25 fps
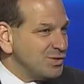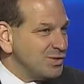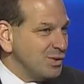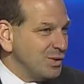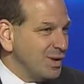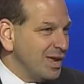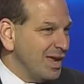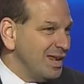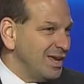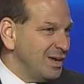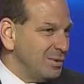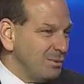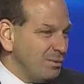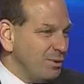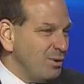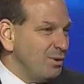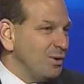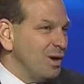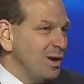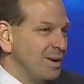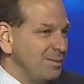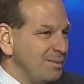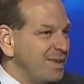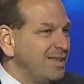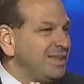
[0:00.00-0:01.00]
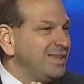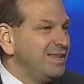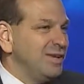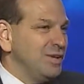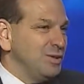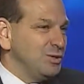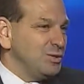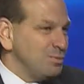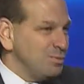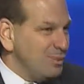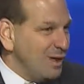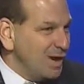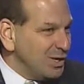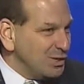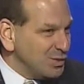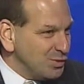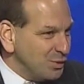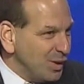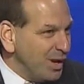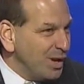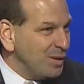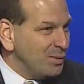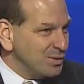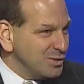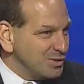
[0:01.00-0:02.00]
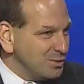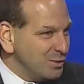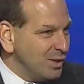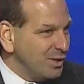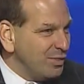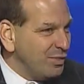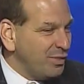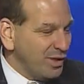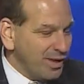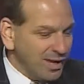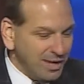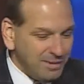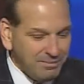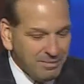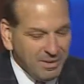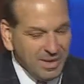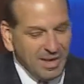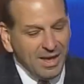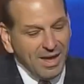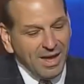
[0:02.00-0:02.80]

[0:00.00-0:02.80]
So getting a program 1,800 miles away was one thing.